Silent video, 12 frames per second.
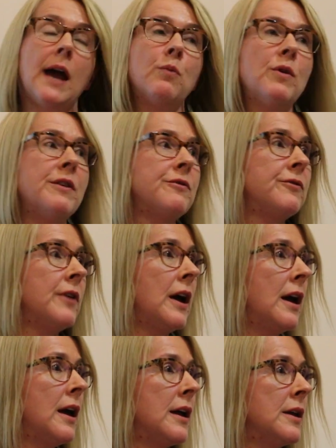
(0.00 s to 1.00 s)
And we've
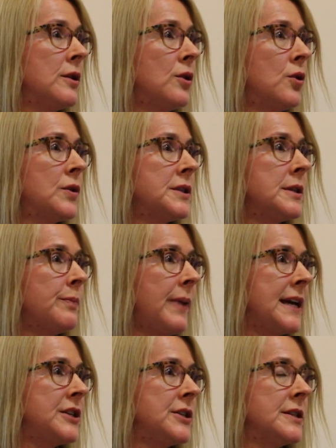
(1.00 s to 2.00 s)
looked at
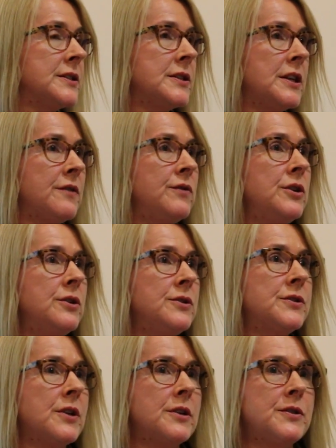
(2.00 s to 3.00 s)
patients that have
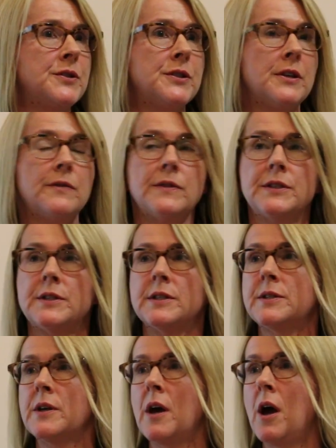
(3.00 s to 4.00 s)
used those
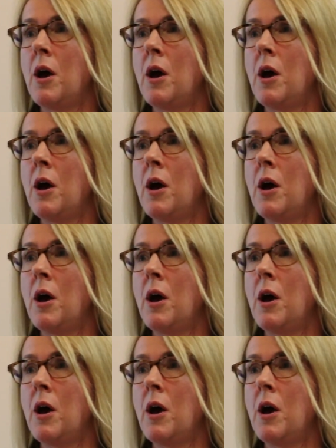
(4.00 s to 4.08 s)
services